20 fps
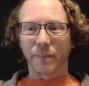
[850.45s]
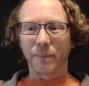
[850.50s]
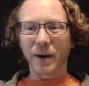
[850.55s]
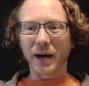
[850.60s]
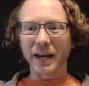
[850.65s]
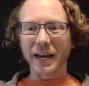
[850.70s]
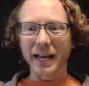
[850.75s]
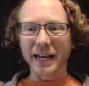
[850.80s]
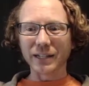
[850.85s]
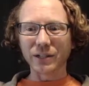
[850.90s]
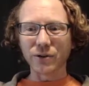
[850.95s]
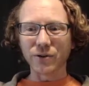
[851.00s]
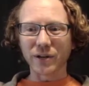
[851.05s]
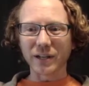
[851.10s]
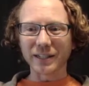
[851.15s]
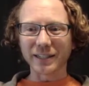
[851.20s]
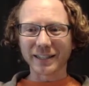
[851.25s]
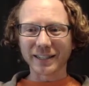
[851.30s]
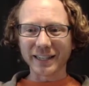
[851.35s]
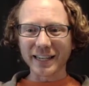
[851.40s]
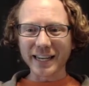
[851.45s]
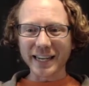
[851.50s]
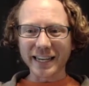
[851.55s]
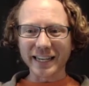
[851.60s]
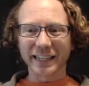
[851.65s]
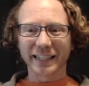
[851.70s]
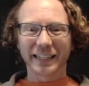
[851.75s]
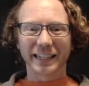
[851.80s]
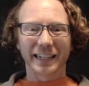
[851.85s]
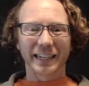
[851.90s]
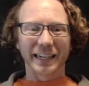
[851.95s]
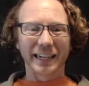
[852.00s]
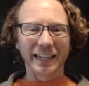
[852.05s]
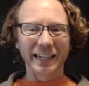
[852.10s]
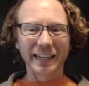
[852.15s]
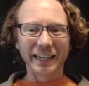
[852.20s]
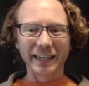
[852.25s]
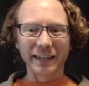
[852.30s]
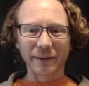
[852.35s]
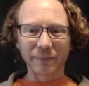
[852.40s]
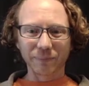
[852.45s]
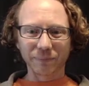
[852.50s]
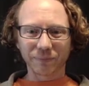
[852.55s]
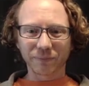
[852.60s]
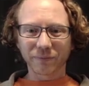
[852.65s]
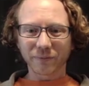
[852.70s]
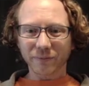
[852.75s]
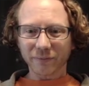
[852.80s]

But as you can see, this